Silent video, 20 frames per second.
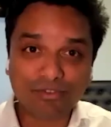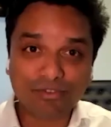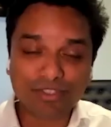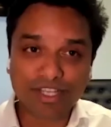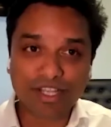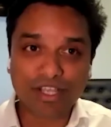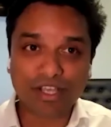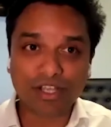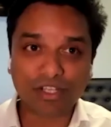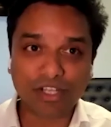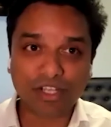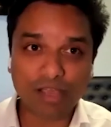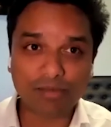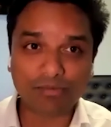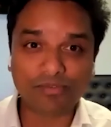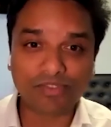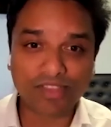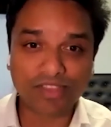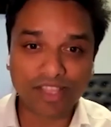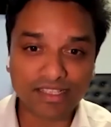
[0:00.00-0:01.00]
stay on
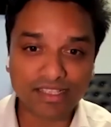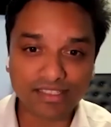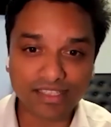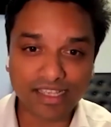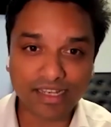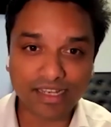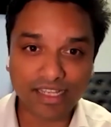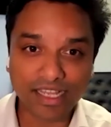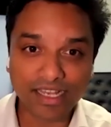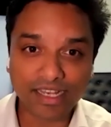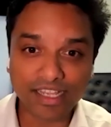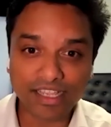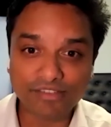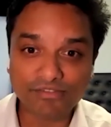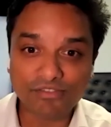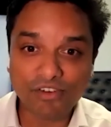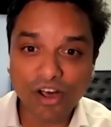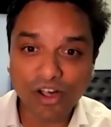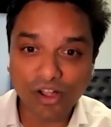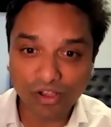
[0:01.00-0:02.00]
top of things and
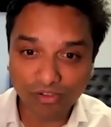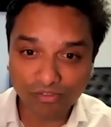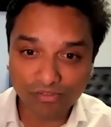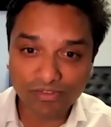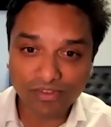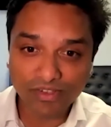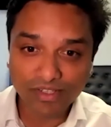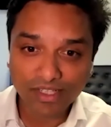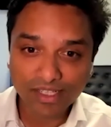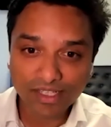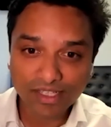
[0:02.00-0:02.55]
evolve